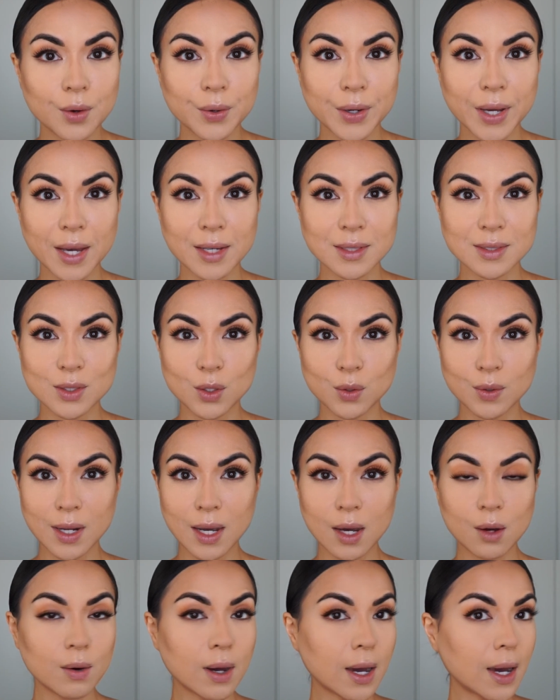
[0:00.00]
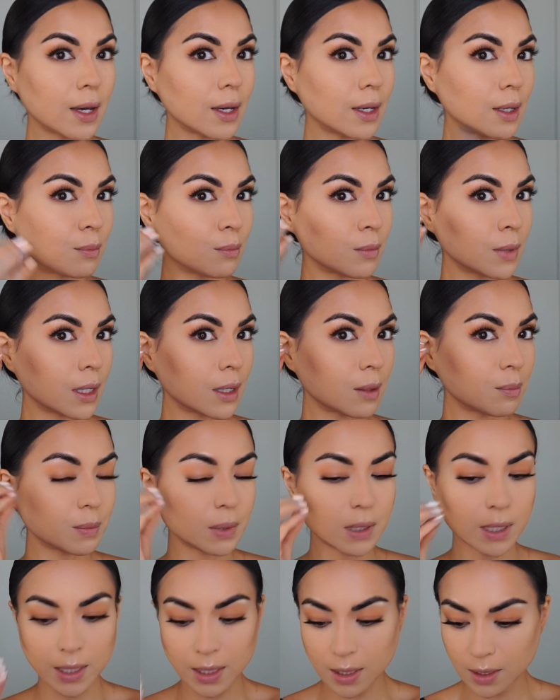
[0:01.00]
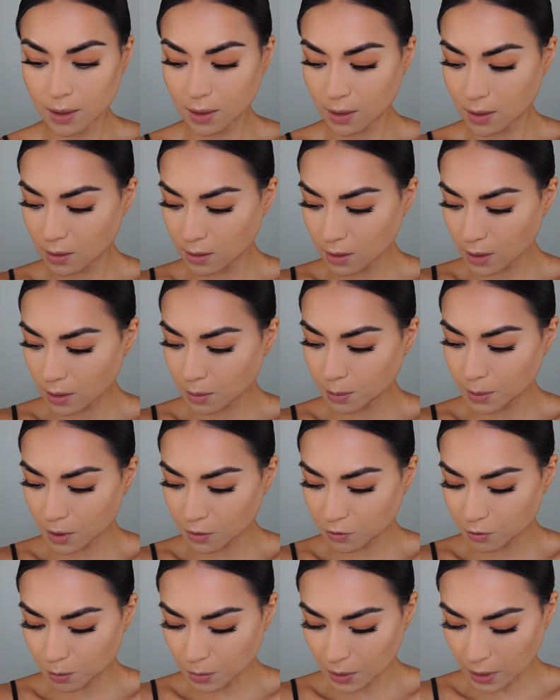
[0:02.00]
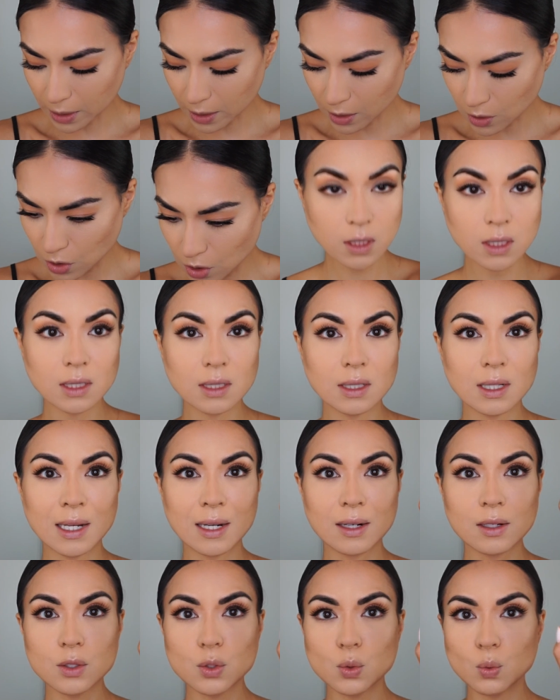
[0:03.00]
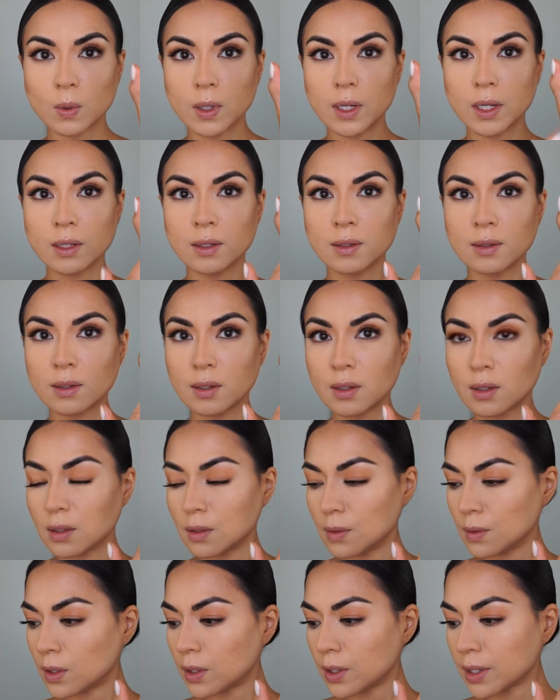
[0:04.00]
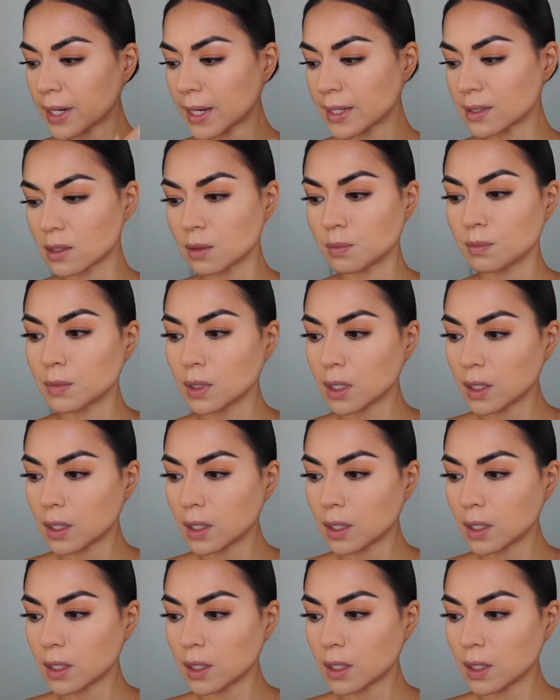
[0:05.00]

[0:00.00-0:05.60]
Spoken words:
Okay, so now I'm applying a little bit of blush. In the NARS one, the Orgasm